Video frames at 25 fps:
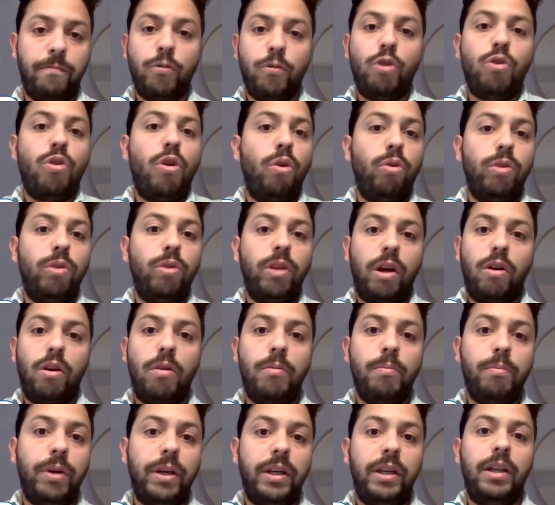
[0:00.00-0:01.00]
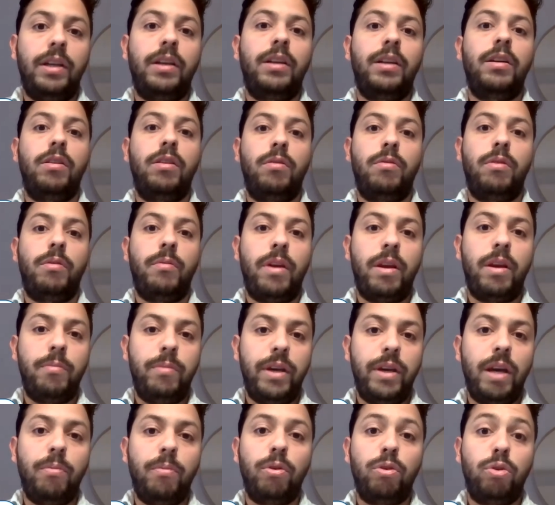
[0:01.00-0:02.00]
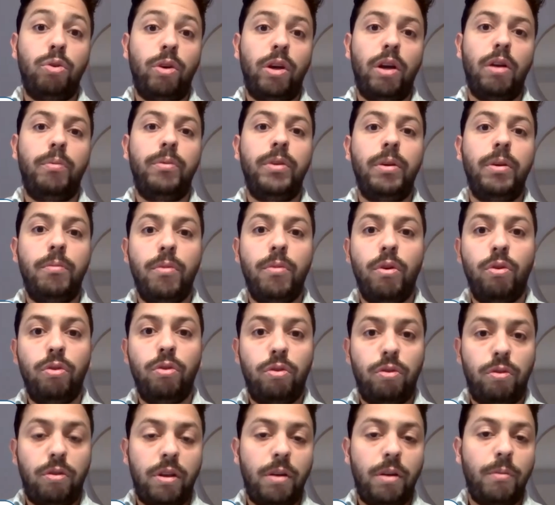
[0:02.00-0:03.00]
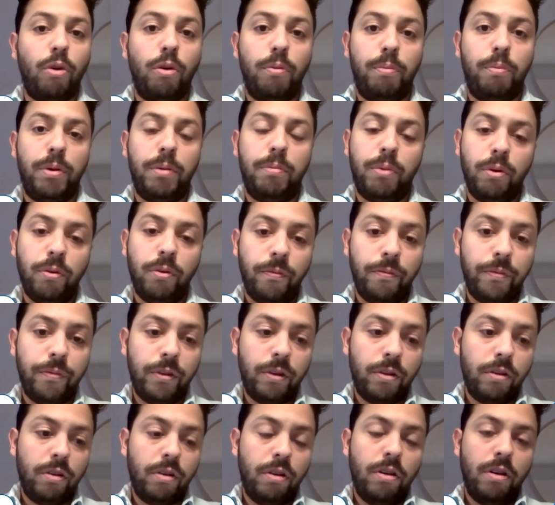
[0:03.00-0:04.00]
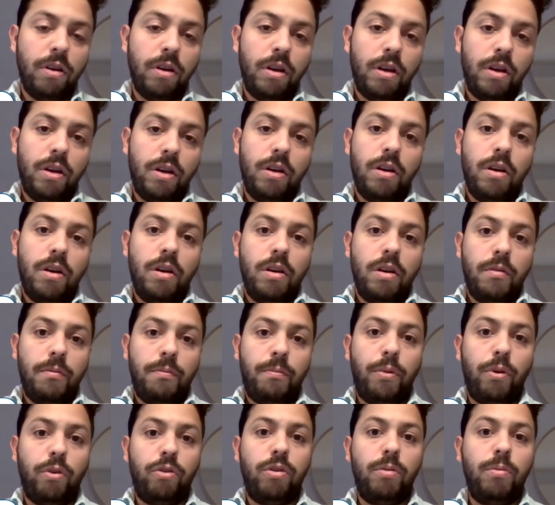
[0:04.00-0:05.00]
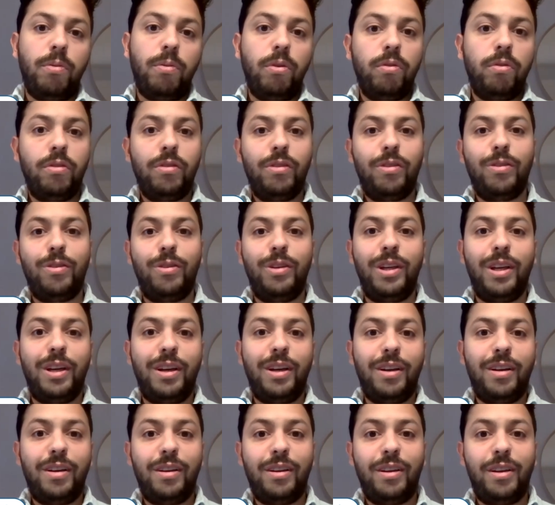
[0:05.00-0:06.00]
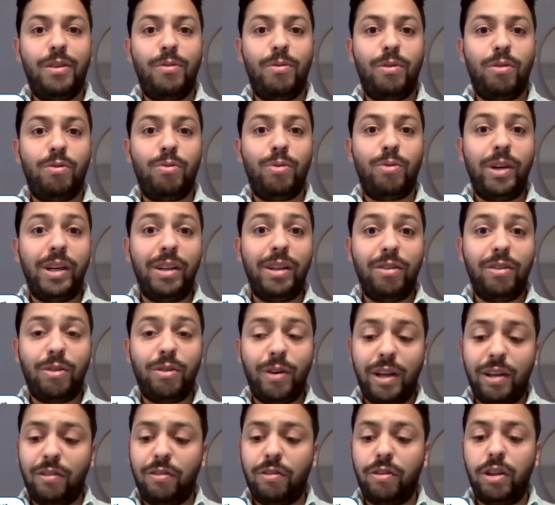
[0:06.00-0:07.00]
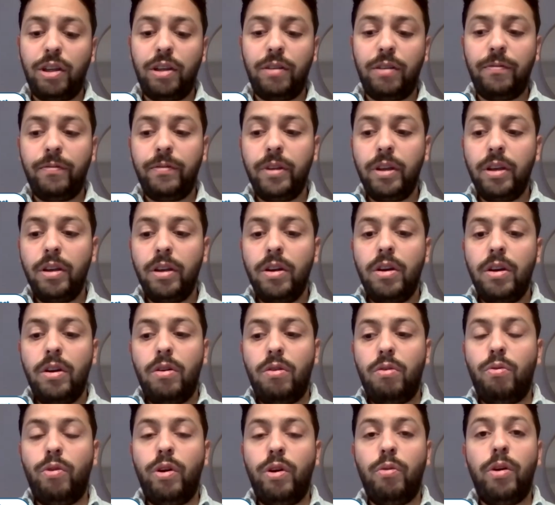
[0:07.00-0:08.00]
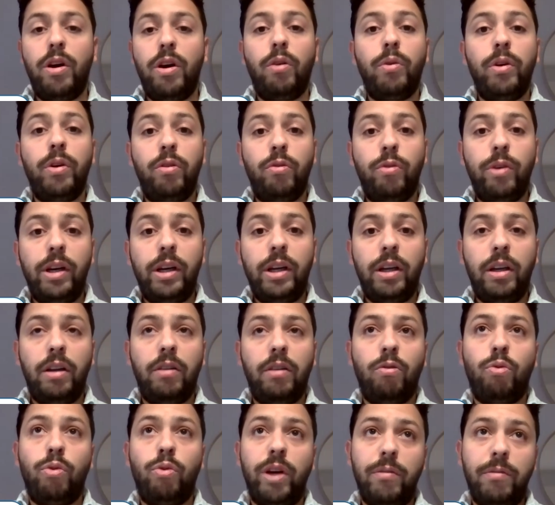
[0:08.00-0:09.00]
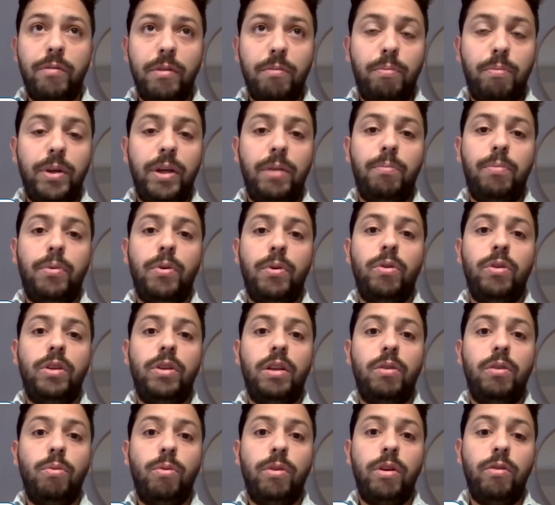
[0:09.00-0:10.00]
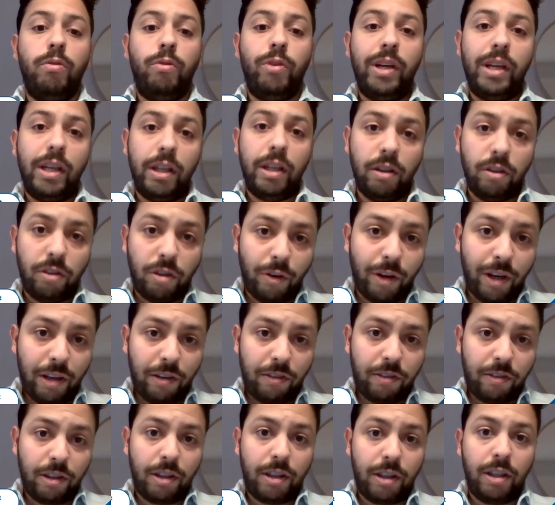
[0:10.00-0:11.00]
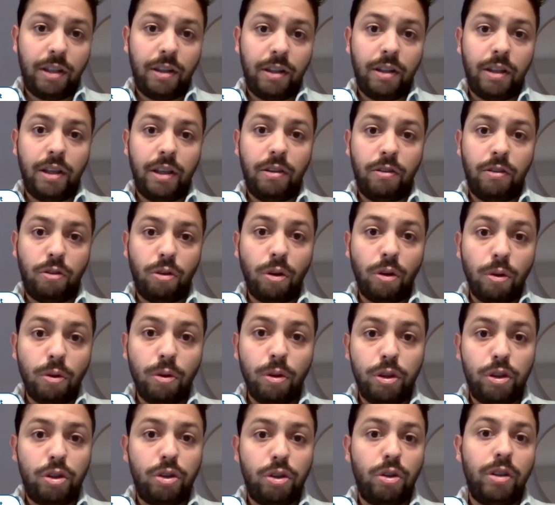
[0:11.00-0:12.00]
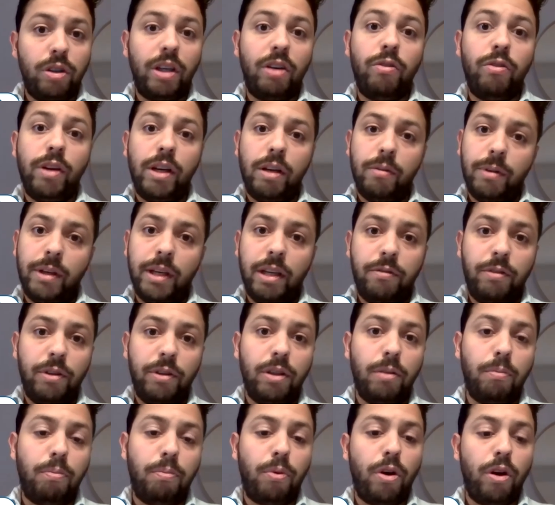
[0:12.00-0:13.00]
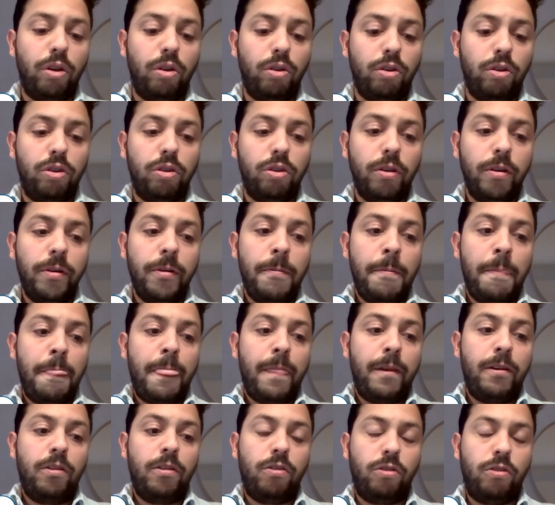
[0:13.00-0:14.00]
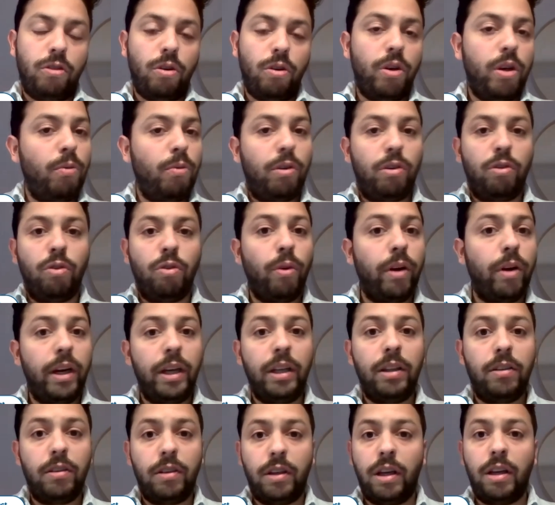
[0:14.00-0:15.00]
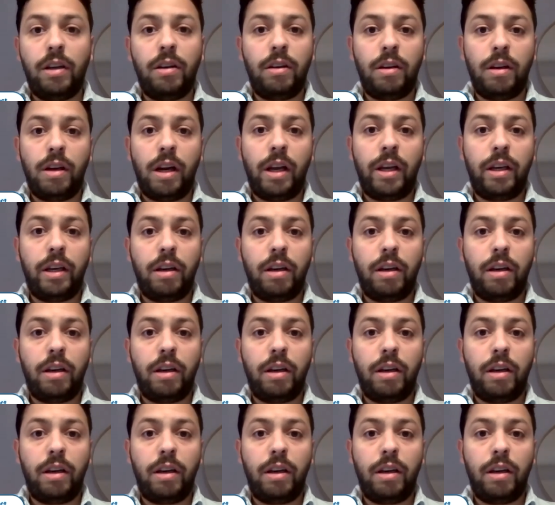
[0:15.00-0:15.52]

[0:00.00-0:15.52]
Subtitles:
grow the company and be able to help the more people possible. So yeah, it was really interesting. We were with really driven people that were really interested in the solution. They really believe in the product. So it was great, and